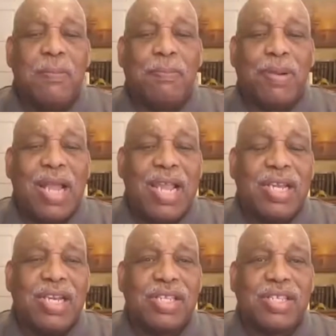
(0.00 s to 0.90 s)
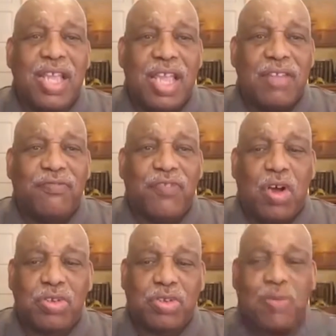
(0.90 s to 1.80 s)
blindness, and
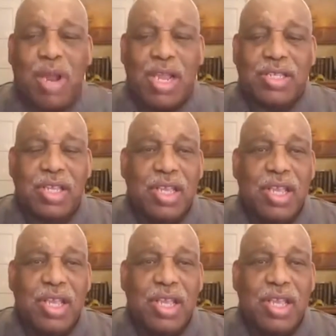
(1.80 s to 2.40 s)
false Christ.